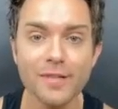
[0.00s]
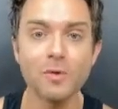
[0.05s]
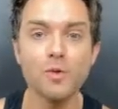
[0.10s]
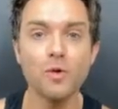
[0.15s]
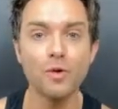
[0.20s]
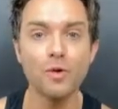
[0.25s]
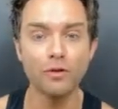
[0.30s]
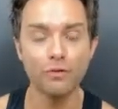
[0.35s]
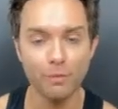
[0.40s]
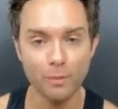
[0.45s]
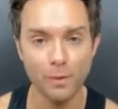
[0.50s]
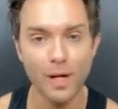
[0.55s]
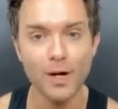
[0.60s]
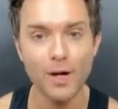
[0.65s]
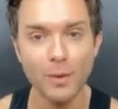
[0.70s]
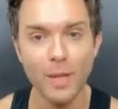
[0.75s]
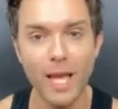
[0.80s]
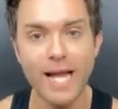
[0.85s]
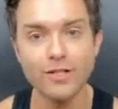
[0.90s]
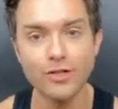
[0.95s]
who will
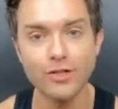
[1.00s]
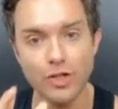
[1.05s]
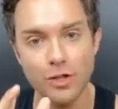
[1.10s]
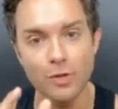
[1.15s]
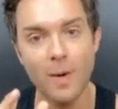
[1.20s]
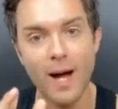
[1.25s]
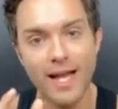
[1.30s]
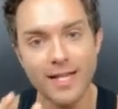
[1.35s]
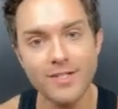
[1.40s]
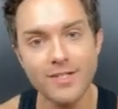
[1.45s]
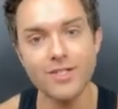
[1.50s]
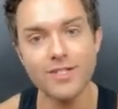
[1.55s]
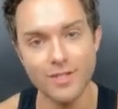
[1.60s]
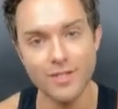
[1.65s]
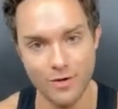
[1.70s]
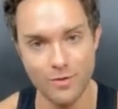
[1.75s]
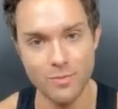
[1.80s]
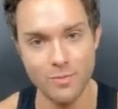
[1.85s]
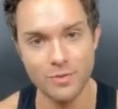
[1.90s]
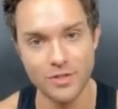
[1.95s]
throw like 2 ice
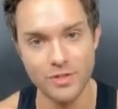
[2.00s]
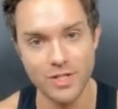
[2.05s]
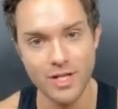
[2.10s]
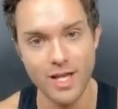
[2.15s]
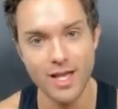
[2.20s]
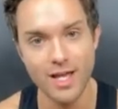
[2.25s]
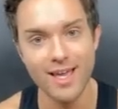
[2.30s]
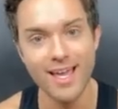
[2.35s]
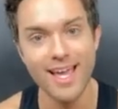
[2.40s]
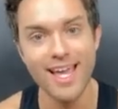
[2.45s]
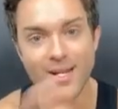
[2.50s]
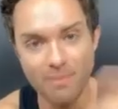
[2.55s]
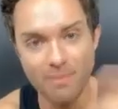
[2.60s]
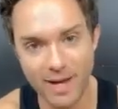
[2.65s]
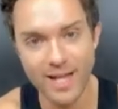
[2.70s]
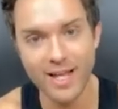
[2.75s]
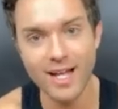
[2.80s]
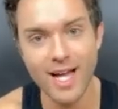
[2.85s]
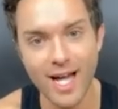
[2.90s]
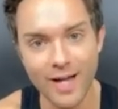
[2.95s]
cubes in
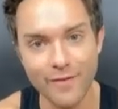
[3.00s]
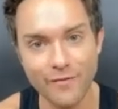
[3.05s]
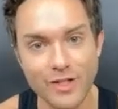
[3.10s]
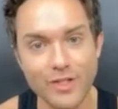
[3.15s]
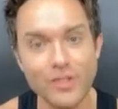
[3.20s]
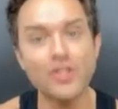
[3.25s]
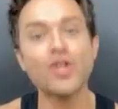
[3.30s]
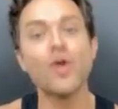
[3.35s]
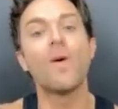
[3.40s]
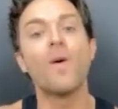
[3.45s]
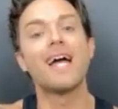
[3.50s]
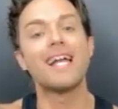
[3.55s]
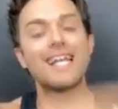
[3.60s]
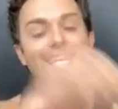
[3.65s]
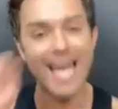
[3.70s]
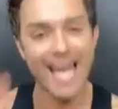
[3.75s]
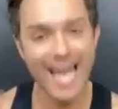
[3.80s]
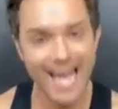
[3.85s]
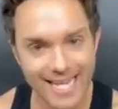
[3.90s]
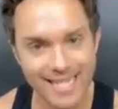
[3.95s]
my coffee so I
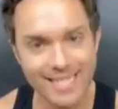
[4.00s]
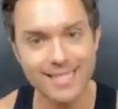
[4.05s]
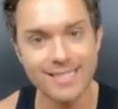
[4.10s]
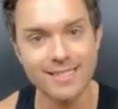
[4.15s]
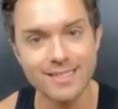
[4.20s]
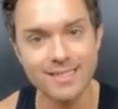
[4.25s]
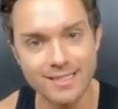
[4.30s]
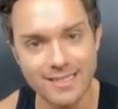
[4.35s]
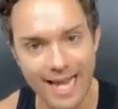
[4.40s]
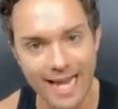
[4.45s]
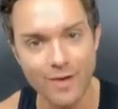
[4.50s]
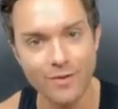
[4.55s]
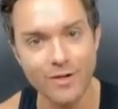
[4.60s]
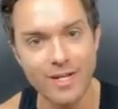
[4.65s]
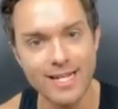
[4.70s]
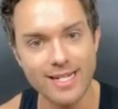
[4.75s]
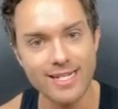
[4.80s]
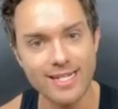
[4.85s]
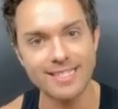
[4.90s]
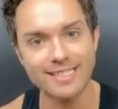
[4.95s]
can down
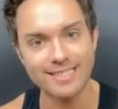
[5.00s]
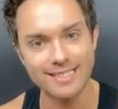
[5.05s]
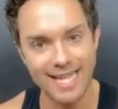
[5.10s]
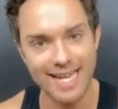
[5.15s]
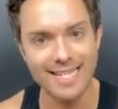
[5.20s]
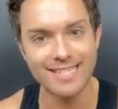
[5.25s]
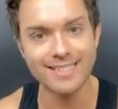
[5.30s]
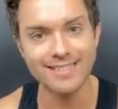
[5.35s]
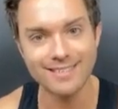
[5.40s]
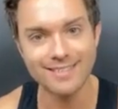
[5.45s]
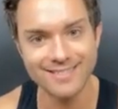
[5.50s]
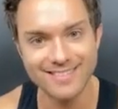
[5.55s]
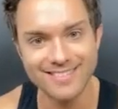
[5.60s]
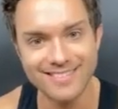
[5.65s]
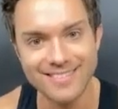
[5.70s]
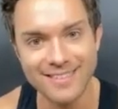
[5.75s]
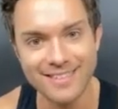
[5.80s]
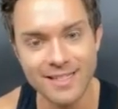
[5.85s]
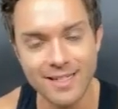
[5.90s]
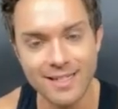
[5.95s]
it in like
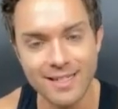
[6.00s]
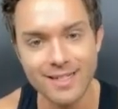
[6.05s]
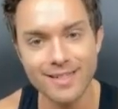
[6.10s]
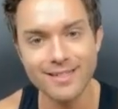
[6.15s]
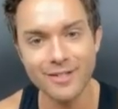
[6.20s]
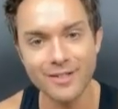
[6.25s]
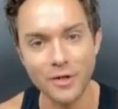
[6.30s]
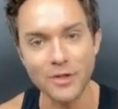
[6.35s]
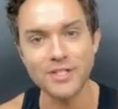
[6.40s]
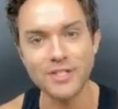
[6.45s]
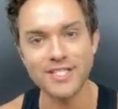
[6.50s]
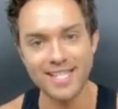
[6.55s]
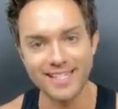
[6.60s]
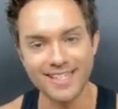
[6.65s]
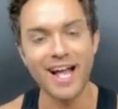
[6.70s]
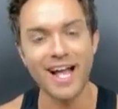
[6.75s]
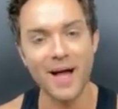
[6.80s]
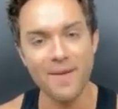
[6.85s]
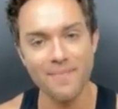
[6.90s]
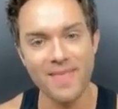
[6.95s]
30 seconds.
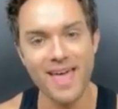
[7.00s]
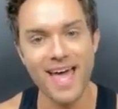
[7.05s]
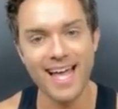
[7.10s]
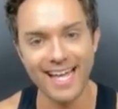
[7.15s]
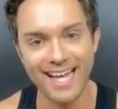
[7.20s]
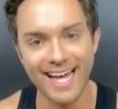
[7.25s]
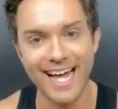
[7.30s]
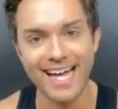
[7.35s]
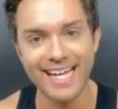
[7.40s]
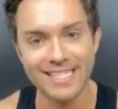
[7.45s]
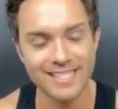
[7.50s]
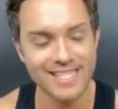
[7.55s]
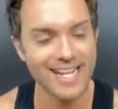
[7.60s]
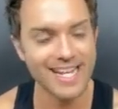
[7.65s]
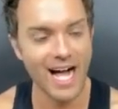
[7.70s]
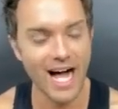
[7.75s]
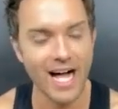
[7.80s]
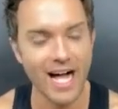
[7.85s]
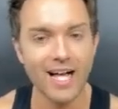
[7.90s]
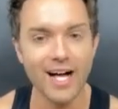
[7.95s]
Like I'm that guy. It's like
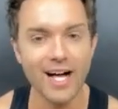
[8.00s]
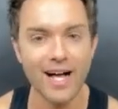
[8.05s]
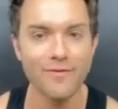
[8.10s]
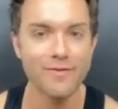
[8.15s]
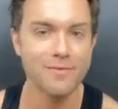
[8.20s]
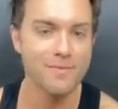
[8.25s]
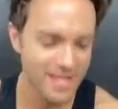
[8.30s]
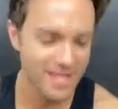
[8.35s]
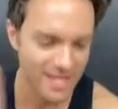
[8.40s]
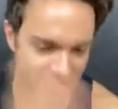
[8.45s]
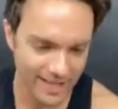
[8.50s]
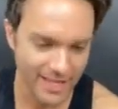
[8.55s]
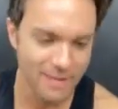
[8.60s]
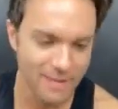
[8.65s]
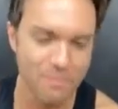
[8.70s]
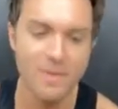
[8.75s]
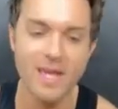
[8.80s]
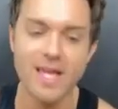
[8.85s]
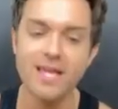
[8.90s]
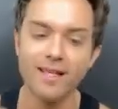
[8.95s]
hot coffee, but then I
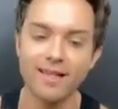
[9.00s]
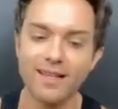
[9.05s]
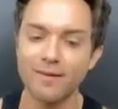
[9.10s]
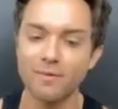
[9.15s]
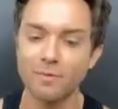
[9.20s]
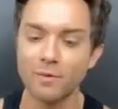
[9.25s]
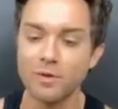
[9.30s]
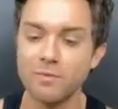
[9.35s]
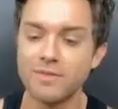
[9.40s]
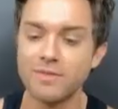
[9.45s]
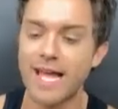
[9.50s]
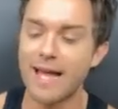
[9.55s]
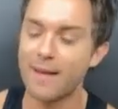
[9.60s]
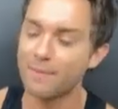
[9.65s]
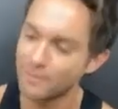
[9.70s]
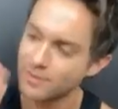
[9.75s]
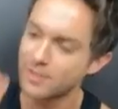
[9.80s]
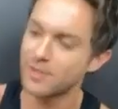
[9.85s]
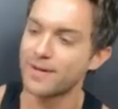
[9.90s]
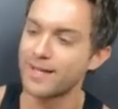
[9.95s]
like make it like room
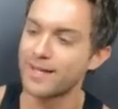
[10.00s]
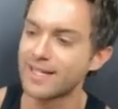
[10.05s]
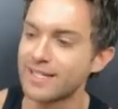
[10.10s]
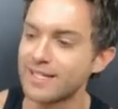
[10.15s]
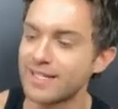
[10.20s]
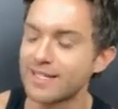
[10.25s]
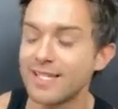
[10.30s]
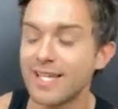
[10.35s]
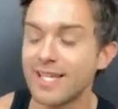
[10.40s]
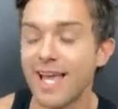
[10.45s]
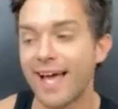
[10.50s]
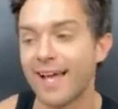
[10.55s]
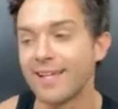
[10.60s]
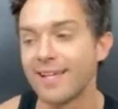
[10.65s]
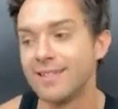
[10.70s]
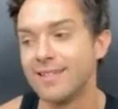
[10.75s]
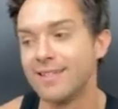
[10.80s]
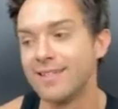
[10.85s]
temp so I can By